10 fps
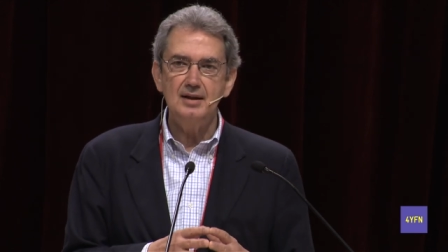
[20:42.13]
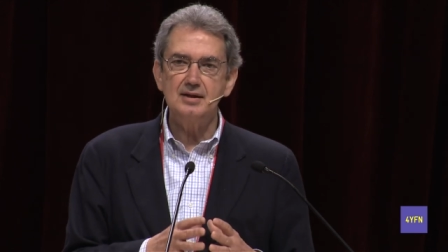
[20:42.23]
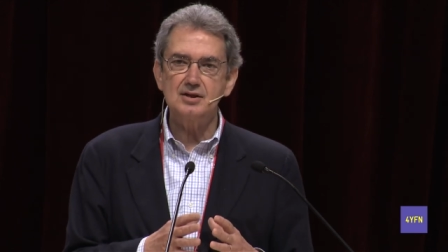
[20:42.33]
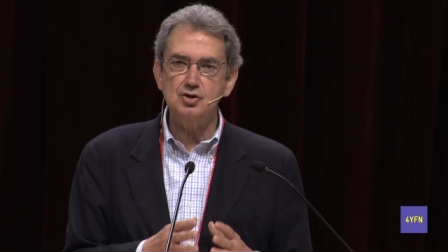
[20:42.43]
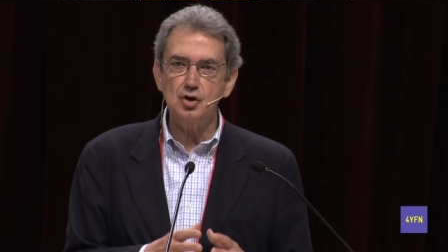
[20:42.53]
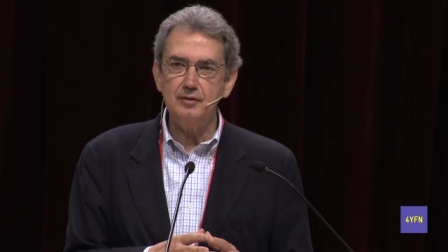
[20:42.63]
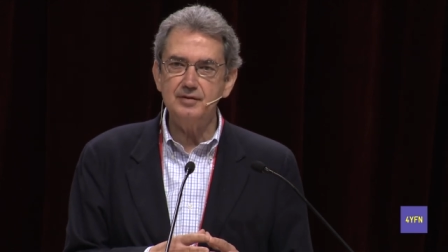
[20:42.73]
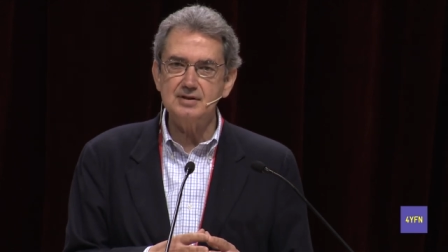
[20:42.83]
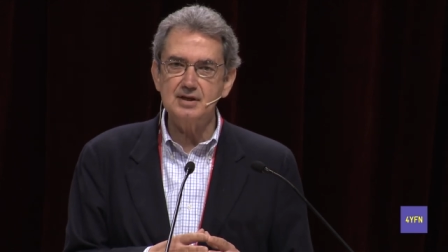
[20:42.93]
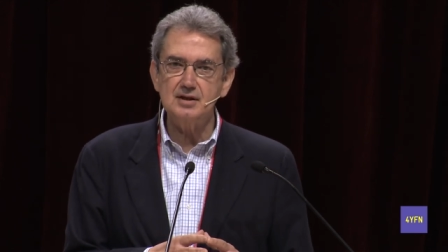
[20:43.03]
the
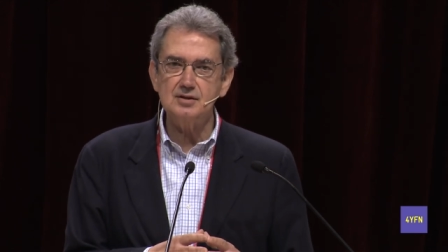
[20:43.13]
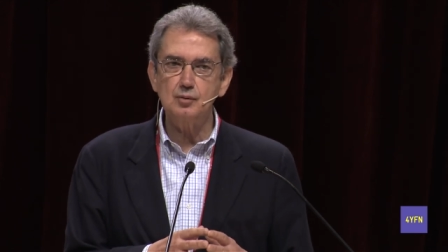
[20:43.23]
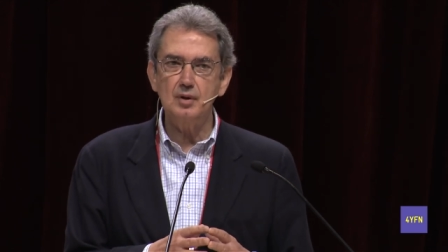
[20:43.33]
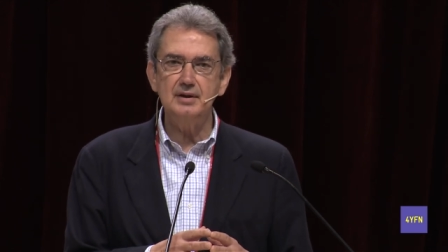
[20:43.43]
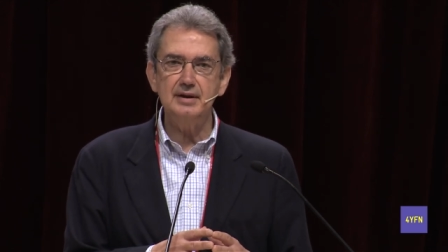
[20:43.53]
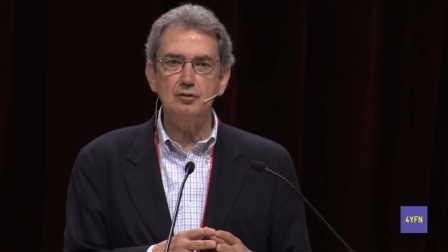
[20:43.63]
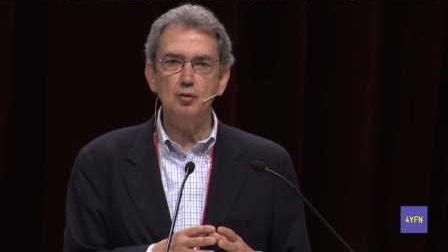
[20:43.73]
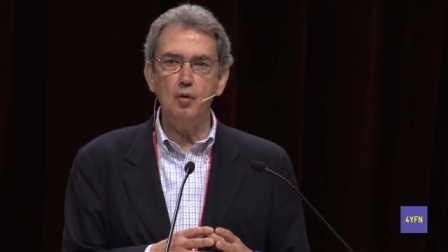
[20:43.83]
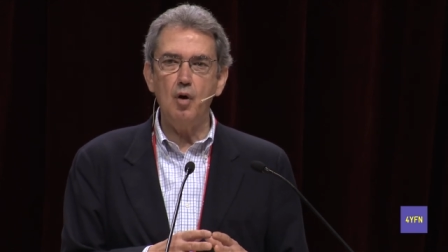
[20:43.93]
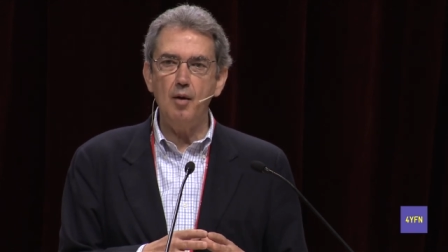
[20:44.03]
services will need to
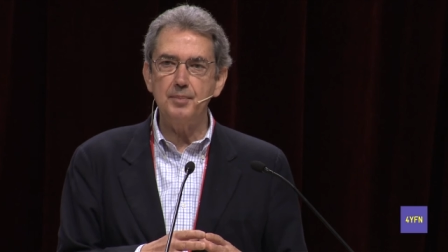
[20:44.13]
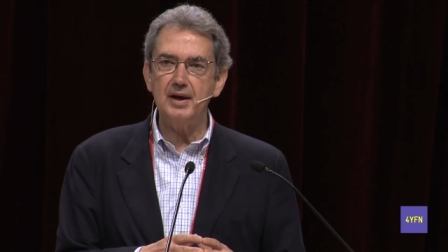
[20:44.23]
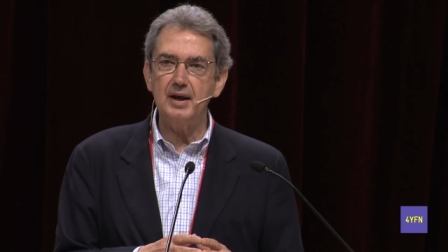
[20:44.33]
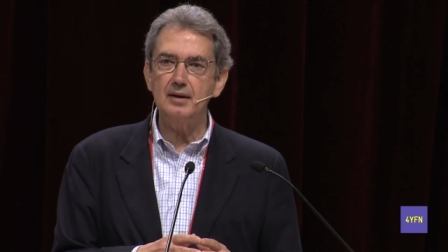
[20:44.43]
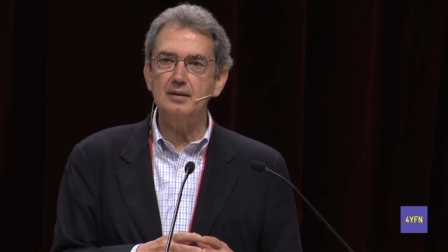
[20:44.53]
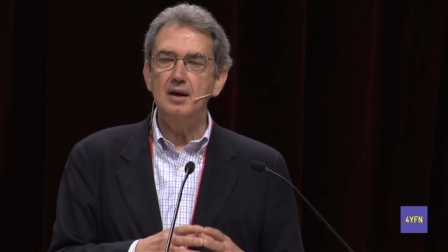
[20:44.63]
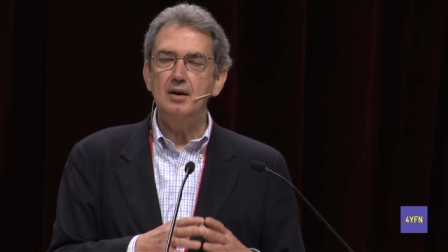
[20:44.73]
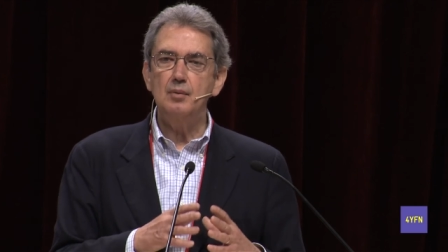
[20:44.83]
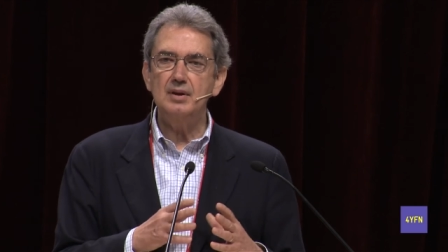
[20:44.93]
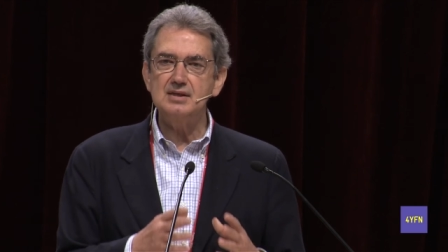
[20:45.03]
operate
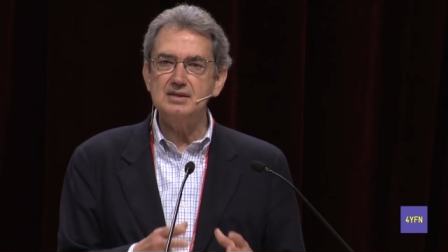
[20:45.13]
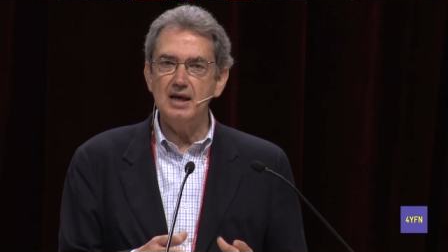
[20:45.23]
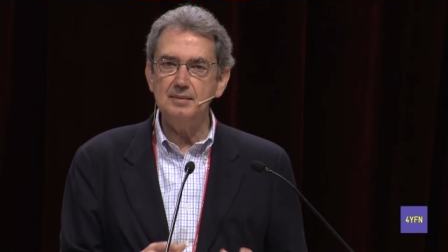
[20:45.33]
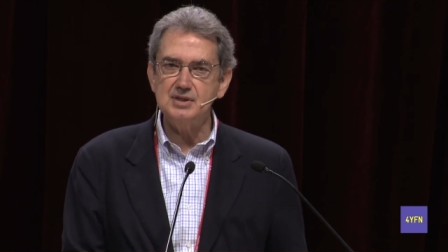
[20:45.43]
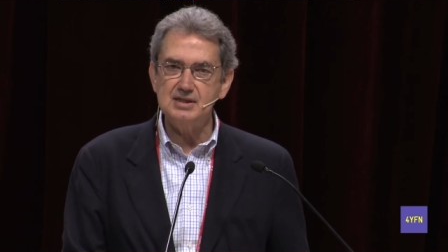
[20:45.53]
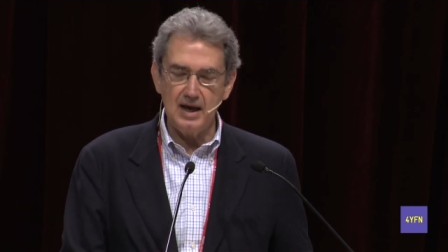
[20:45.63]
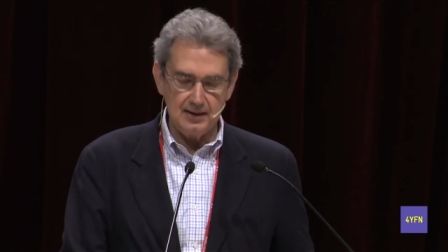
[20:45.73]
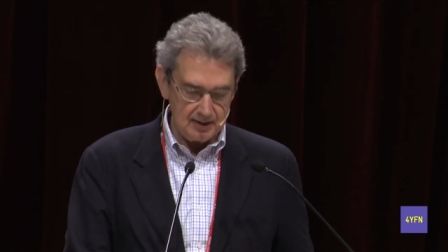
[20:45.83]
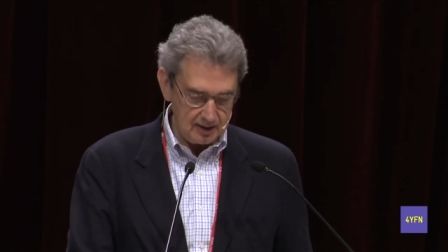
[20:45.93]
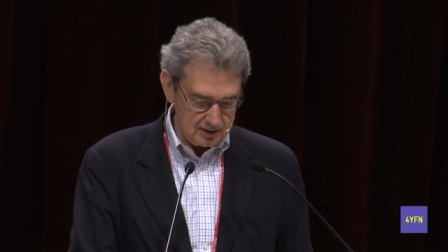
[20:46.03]
with the same
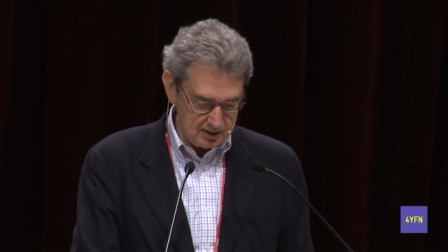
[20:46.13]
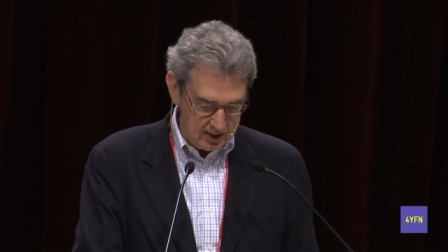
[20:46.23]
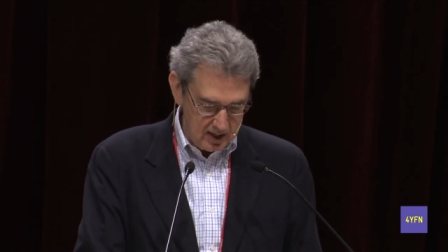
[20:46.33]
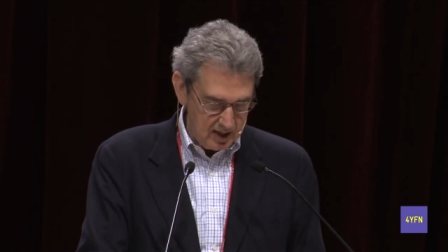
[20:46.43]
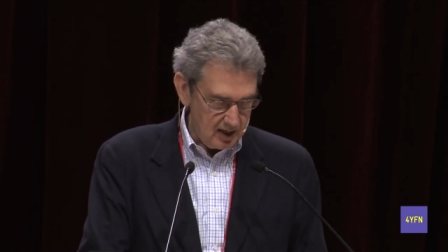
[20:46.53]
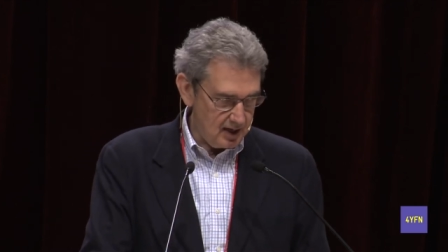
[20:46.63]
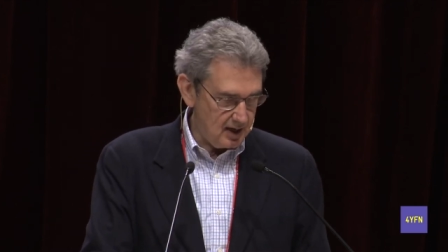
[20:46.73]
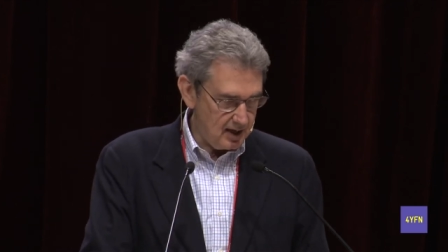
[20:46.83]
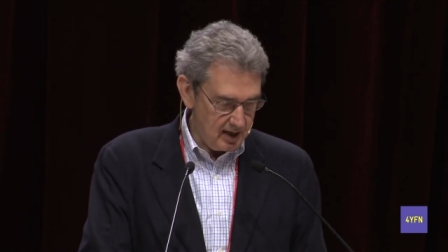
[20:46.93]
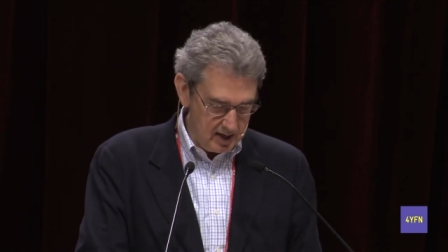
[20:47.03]
standards uh,
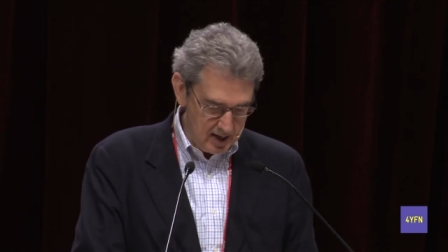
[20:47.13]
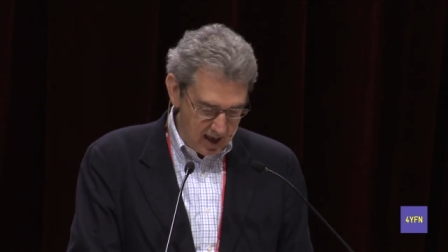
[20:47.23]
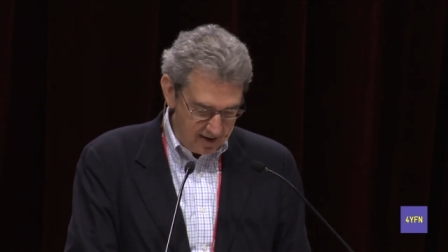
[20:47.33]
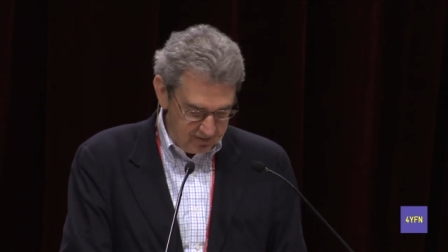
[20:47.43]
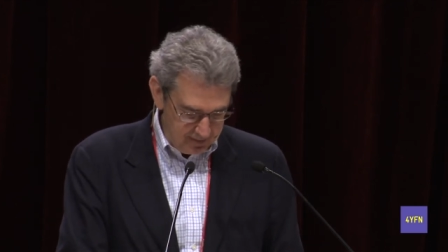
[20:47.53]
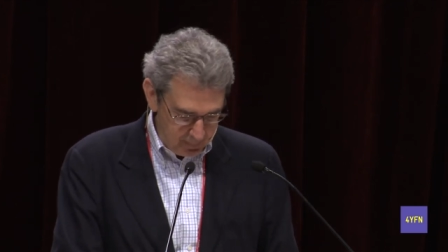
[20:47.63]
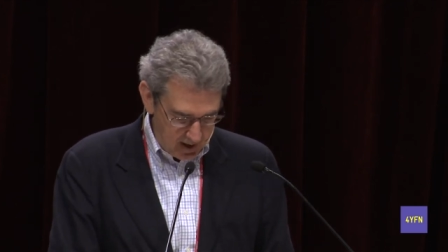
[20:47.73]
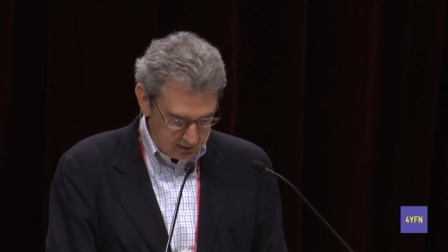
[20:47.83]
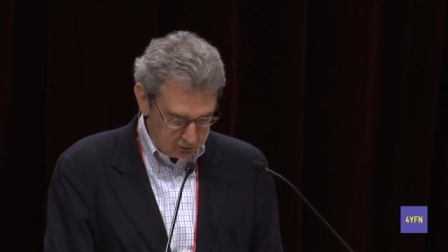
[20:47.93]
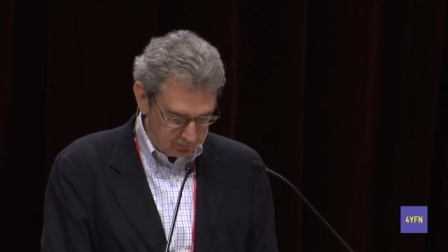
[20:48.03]
in every
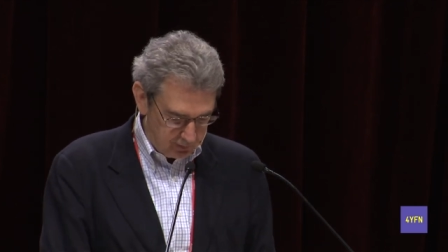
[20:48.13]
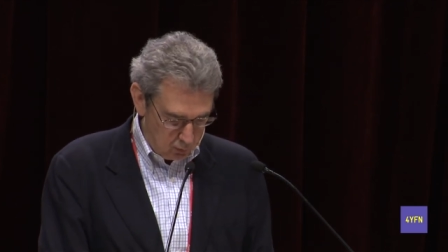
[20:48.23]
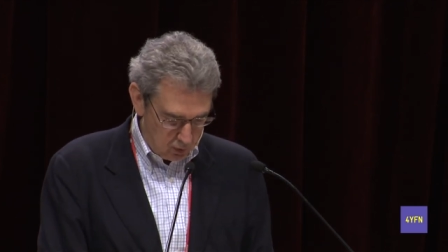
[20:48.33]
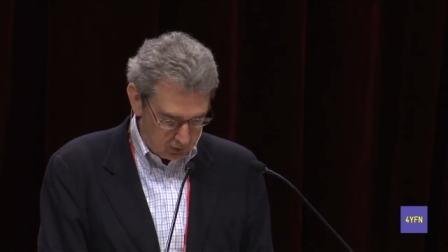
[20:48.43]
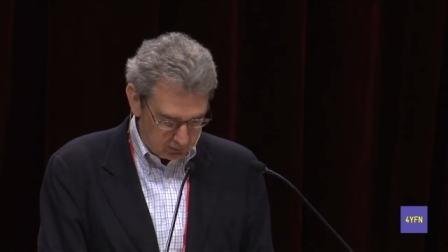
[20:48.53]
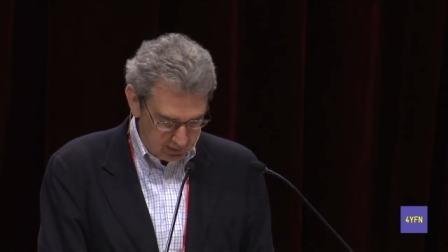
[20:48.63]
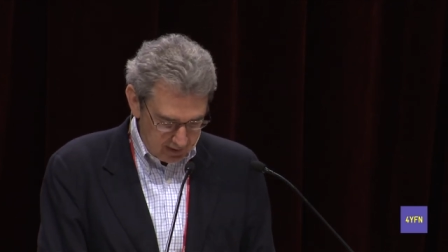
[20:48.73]
part of the world.